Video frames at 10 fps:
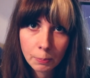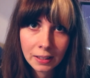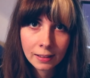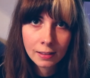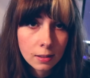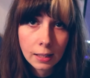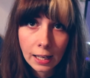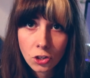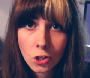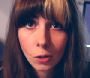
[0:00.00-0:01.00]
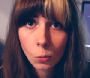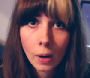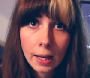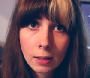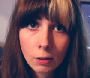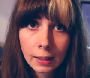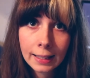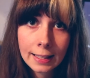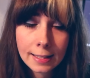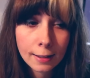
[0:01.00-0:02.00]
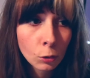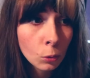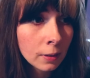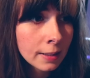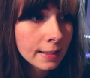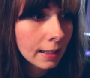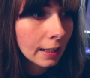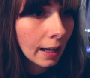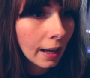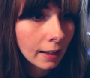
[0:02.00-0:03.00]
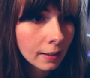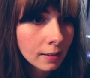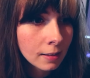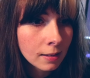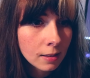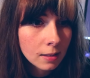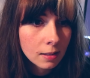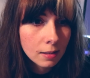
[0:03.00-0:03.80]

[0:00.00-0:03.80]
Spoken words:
been sketching away your little souls, and